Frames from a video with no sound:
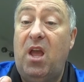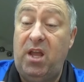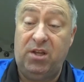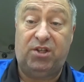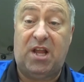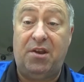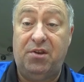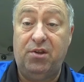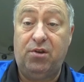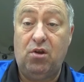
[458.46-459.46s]
in
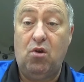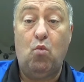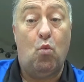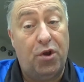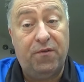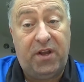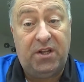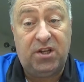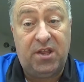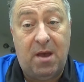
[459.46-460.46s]
standard, one of
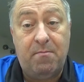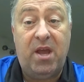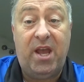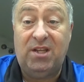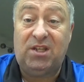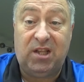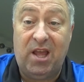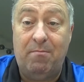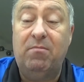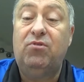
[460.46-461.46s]
each of them in
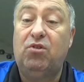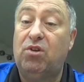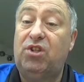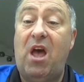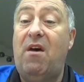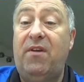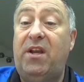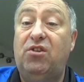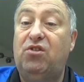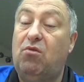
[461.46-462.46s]
slim. So a set of
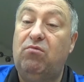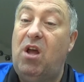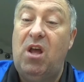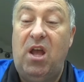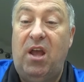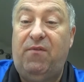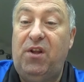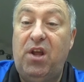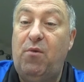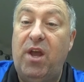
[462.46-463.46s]
each. So if
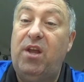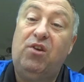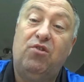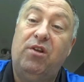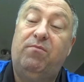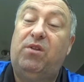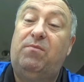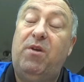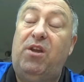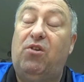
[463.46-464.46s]
you do it, you're gonna
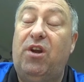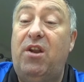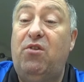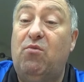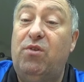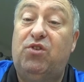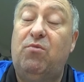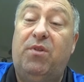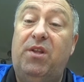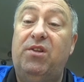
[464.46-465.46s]
end up with
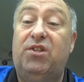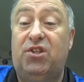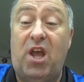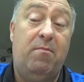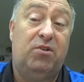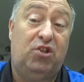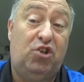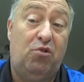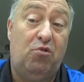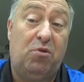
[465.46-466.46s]
something that's the same as a
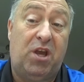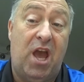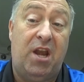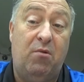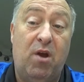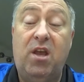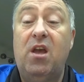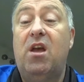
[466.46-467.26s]
tune-up kit anyway.